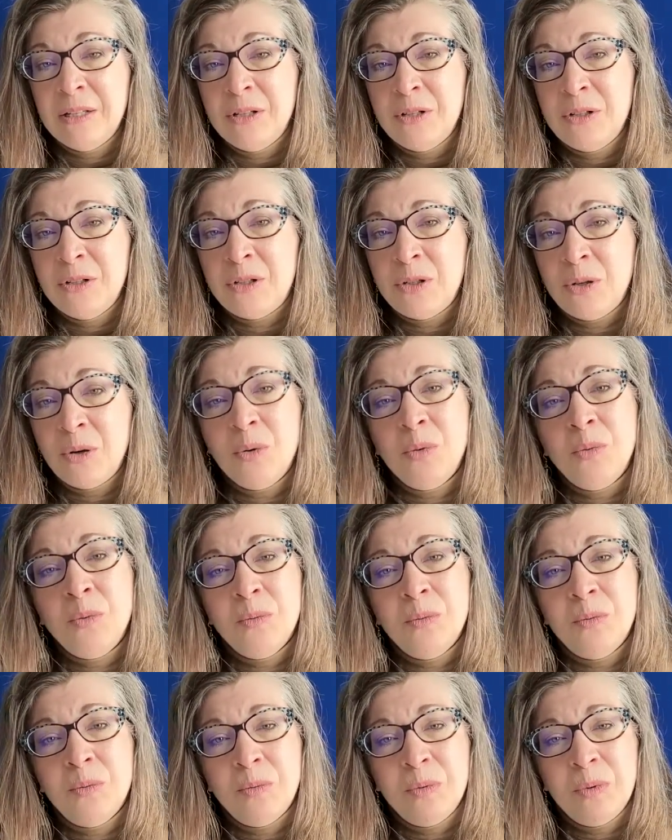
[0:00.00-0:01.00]

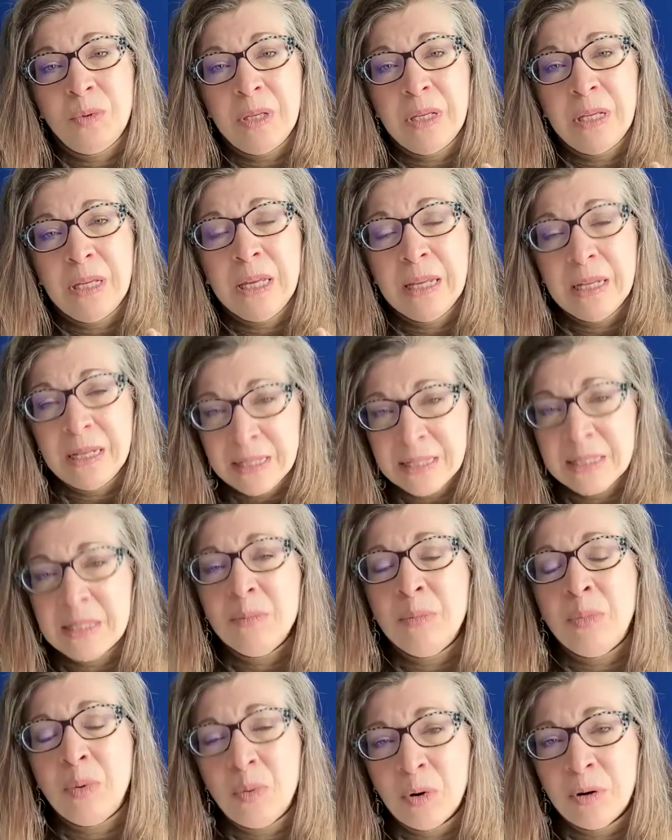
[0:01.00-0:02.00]
So it is
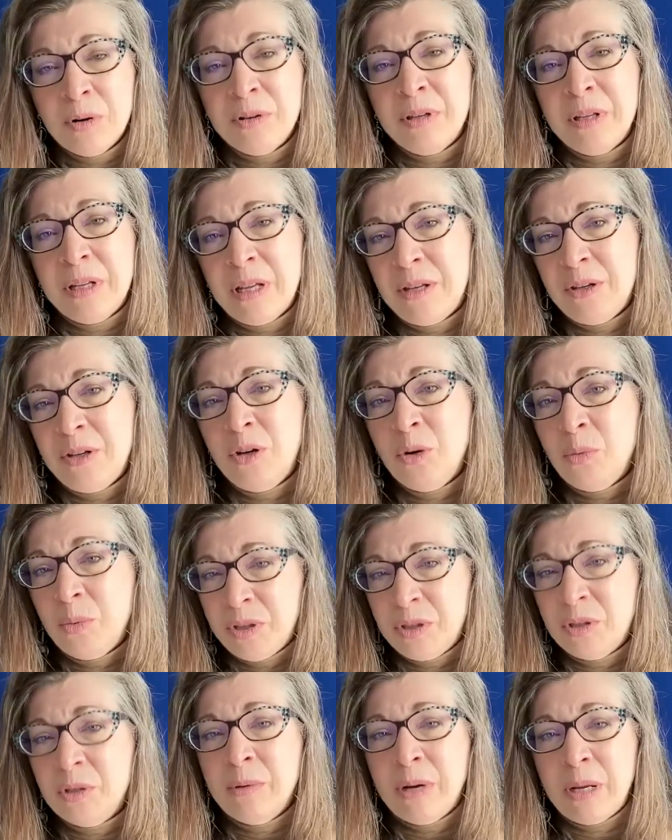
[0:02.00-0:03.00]
important that you're
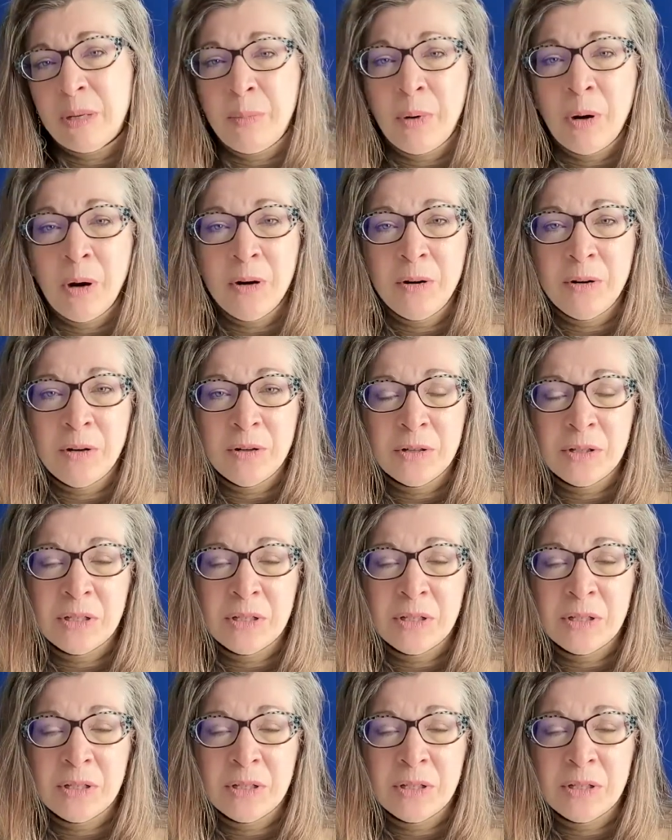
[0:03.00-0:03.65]
with the right partner,